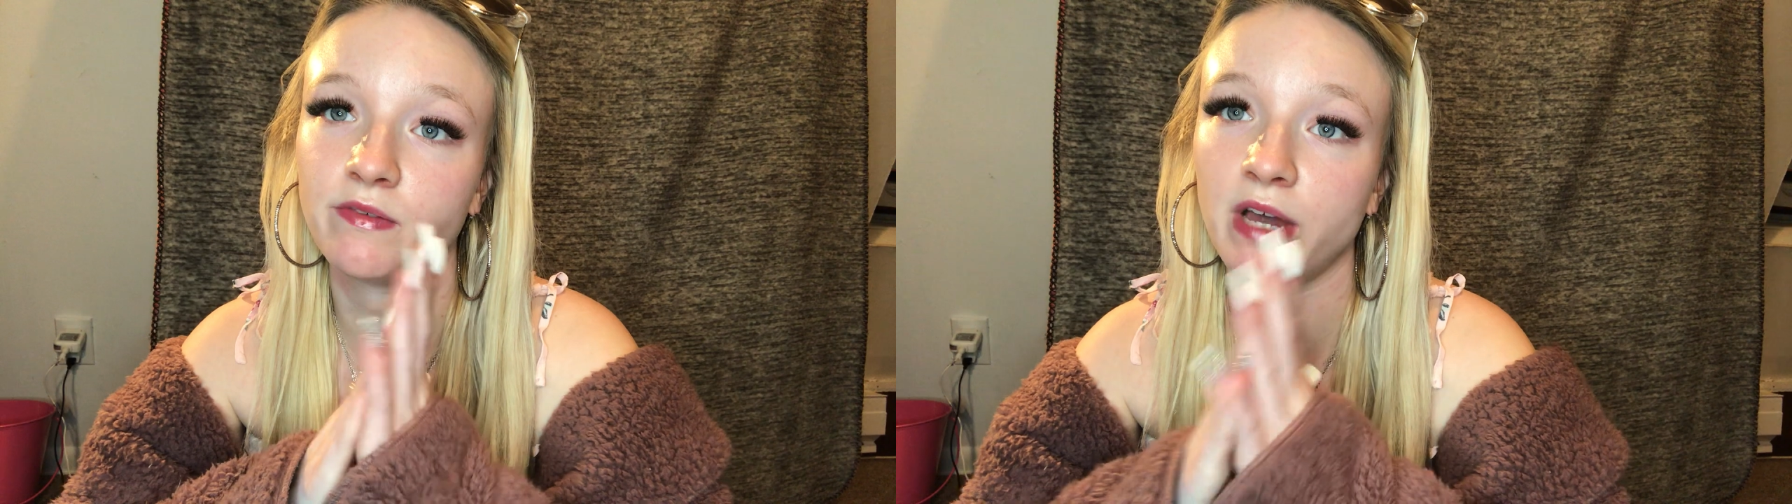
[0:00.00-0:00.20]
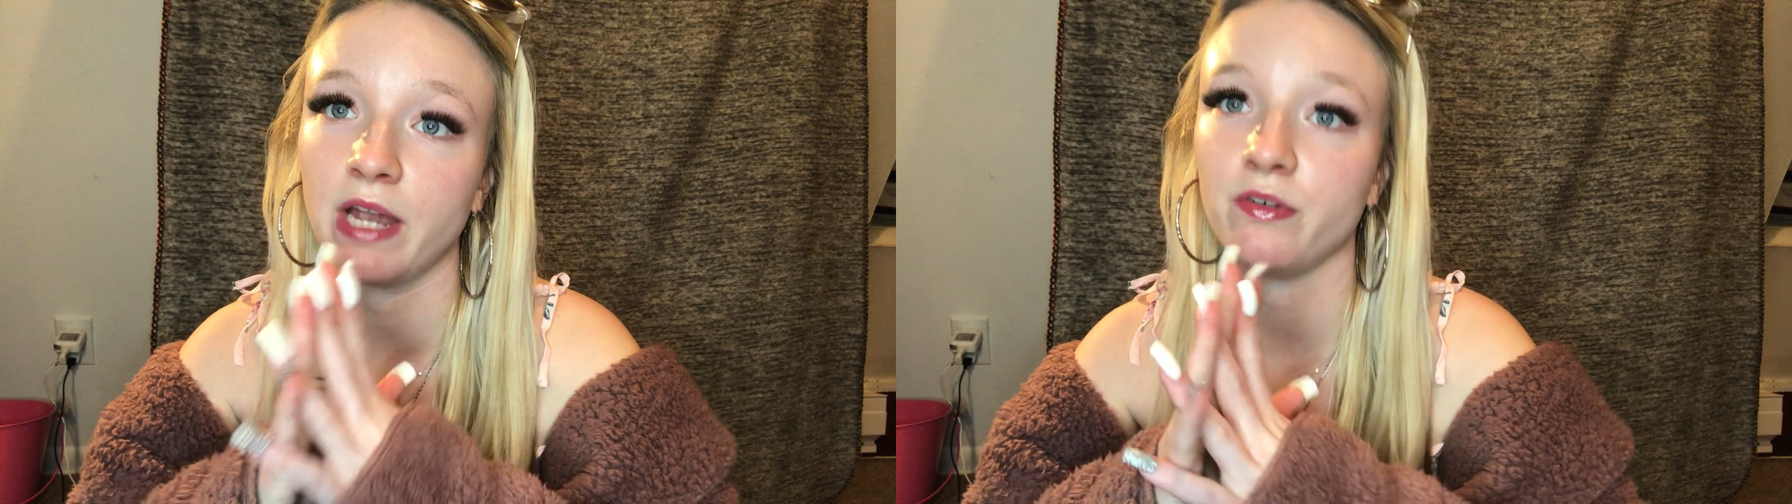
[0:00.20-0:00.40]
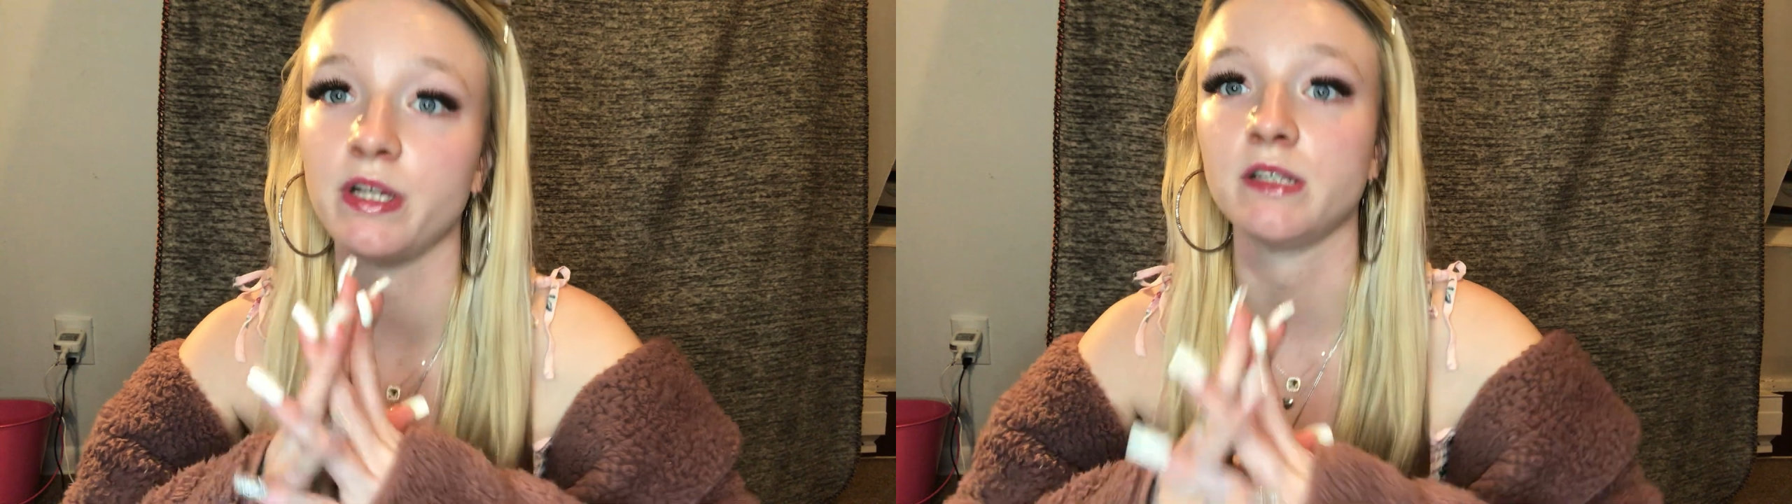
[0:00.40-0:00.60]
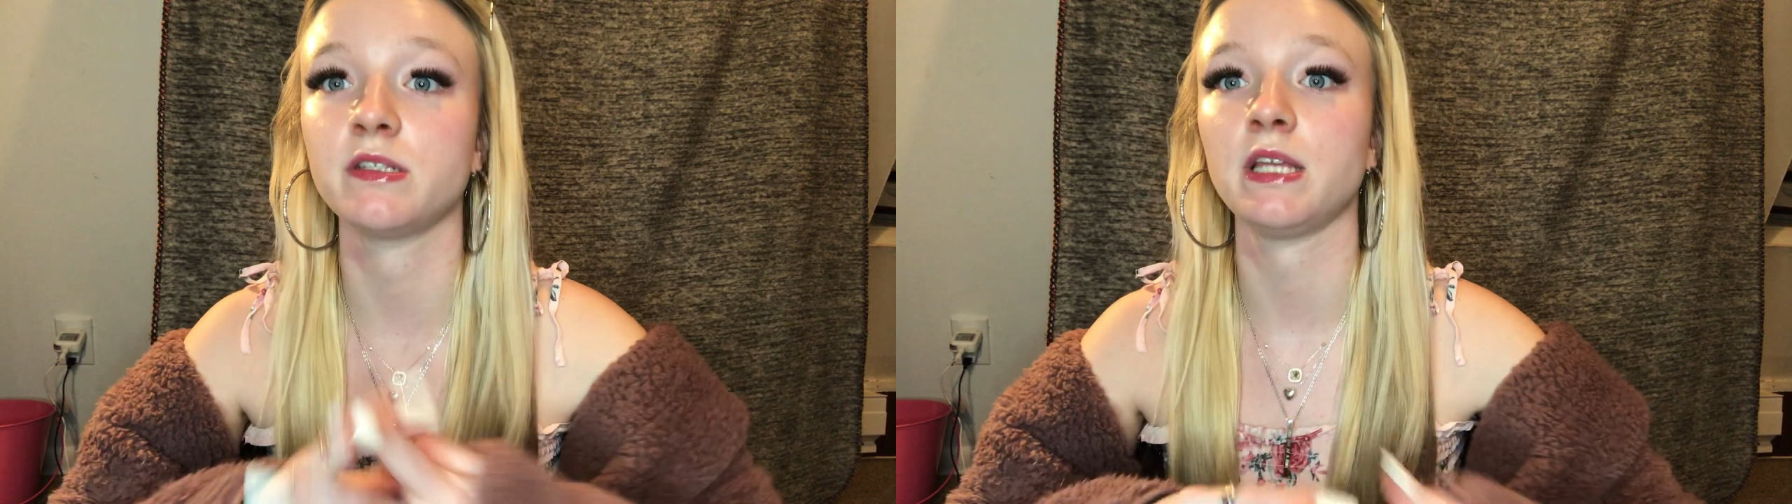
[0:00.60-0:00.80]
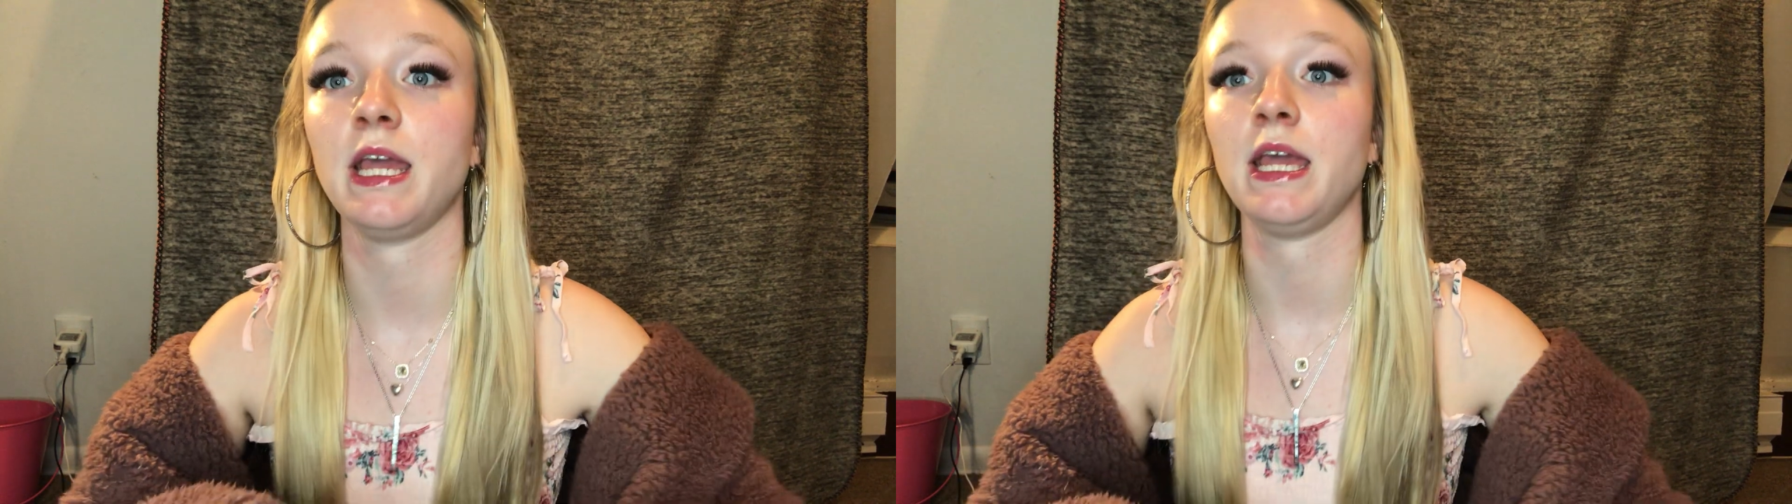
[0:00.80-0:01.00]

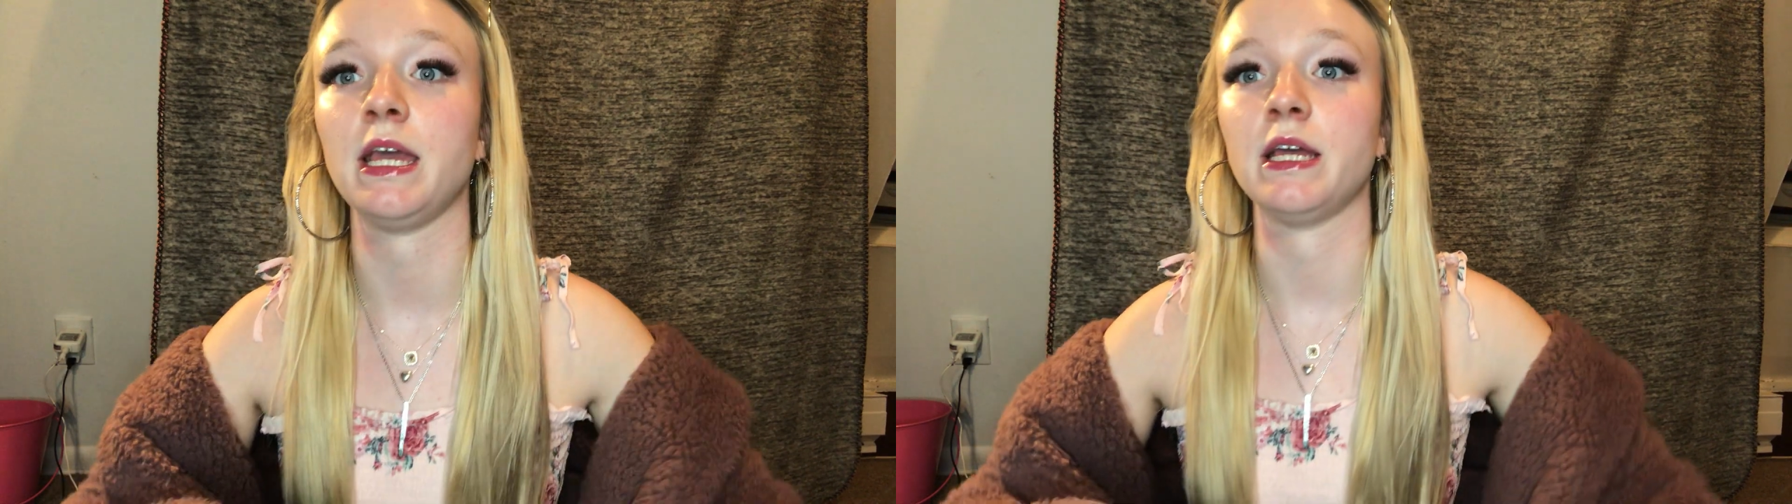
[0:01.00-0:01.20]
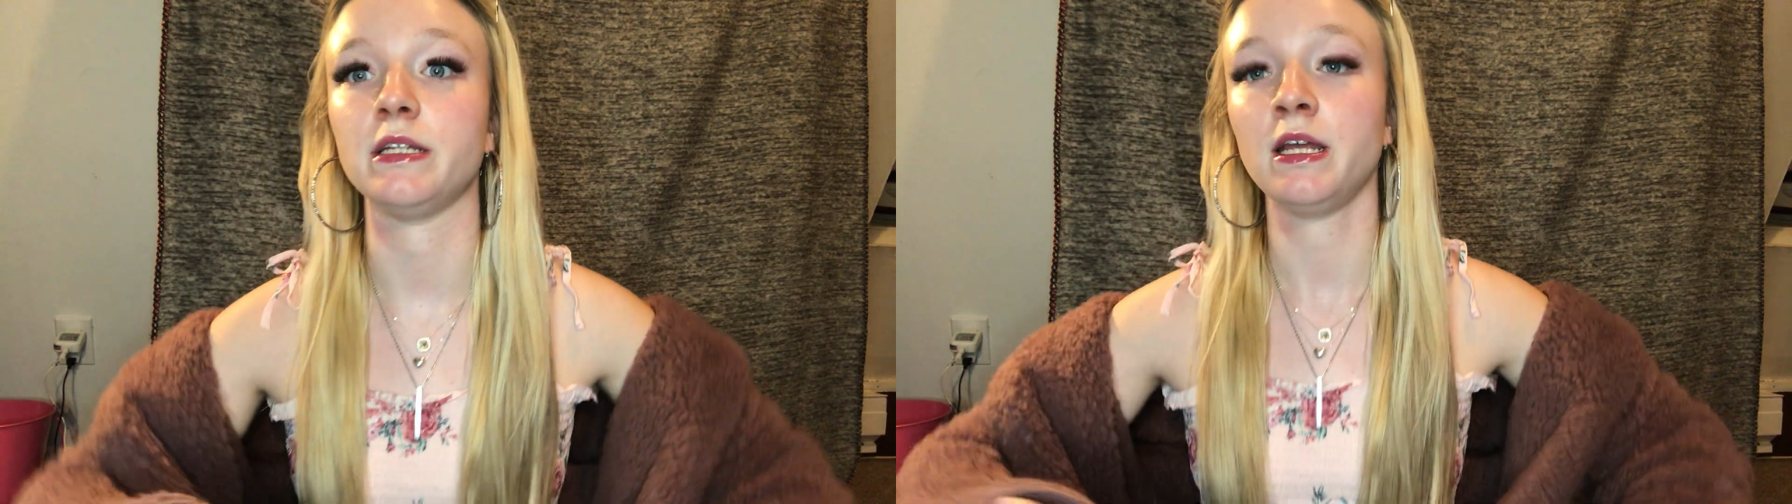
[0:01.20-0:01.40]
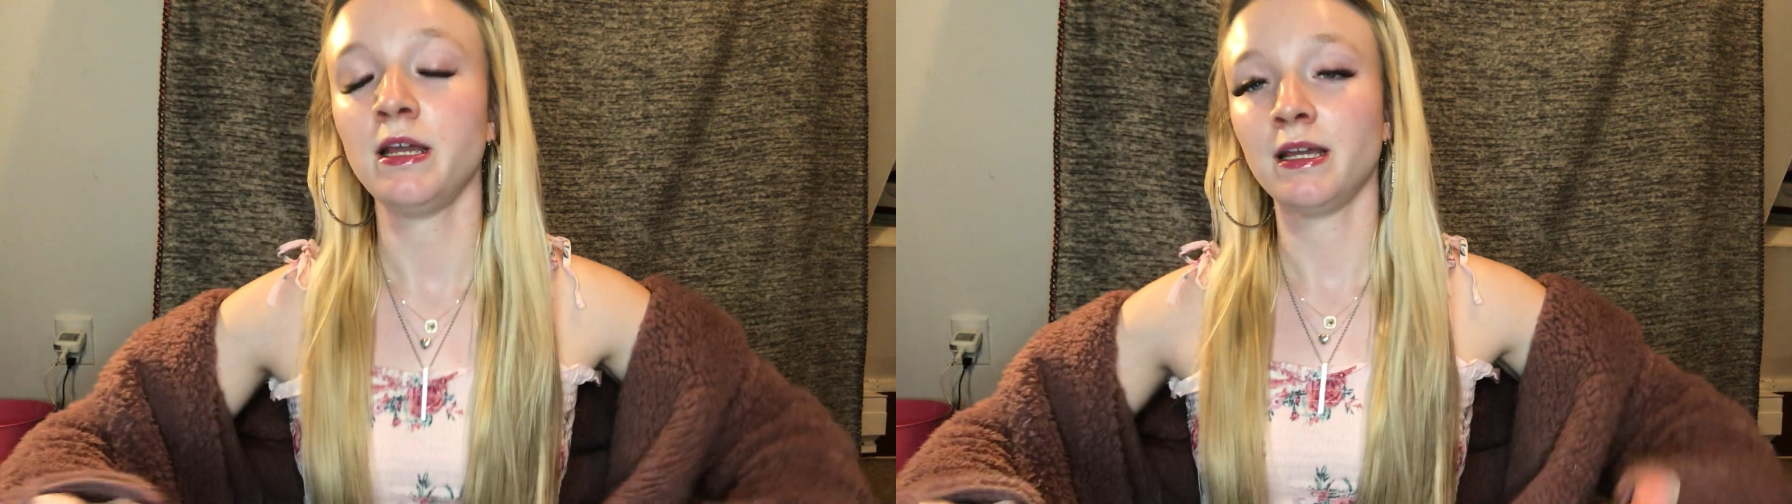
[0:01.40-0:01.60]
virus and